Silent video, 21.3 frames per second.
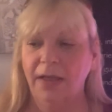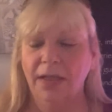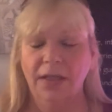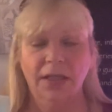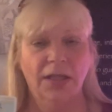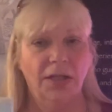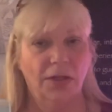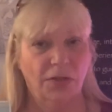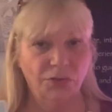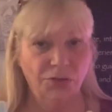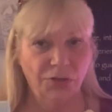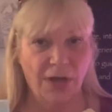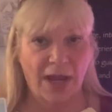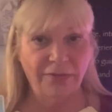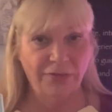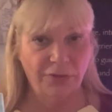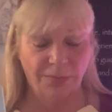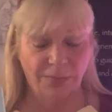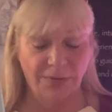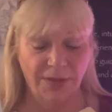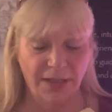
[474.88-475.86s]
you know,
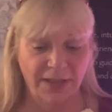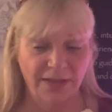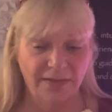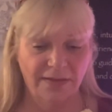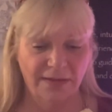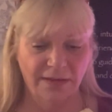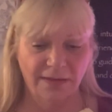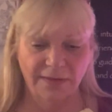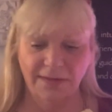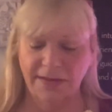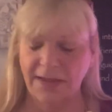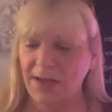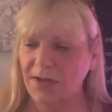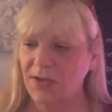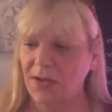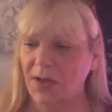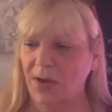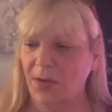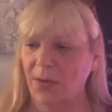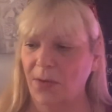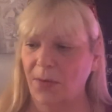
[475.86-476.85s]
travel places.
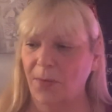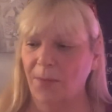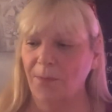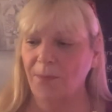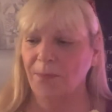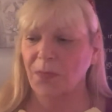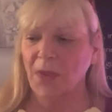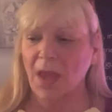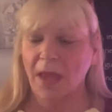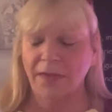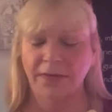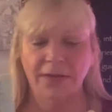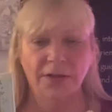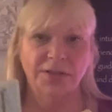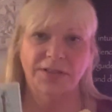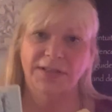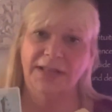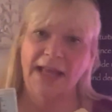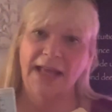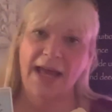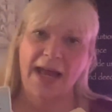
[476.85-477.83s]
So
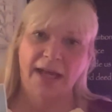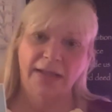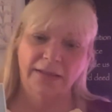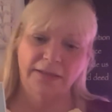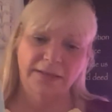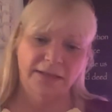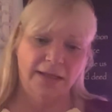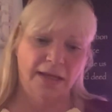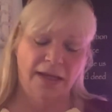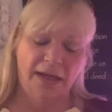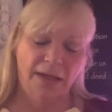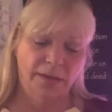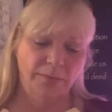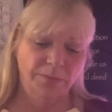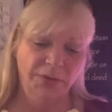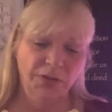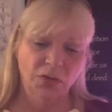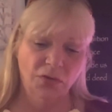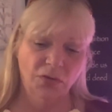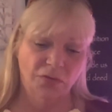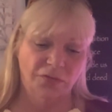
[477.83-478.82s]
there's that
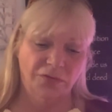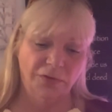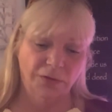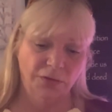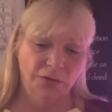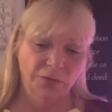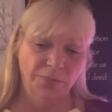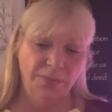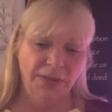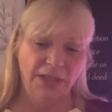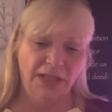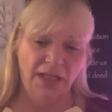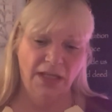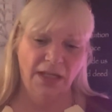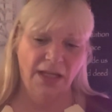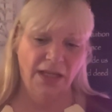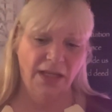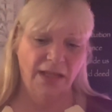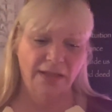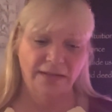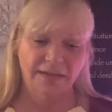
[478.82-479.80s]
beautiful new
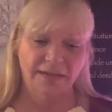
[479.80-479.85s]
beginning in